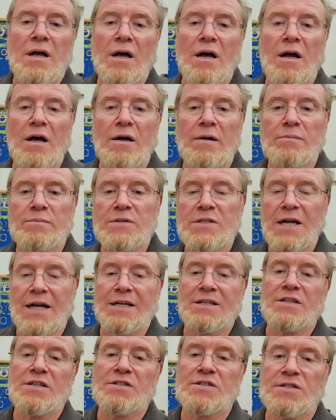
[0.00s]
um,
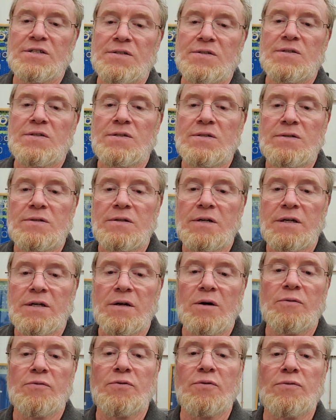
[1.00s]
technicians that
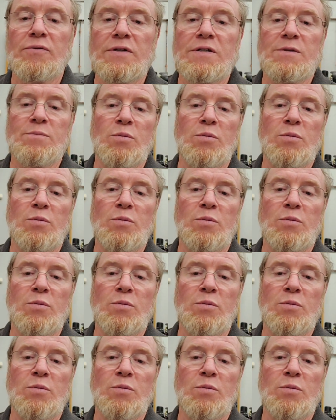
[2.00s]
go through these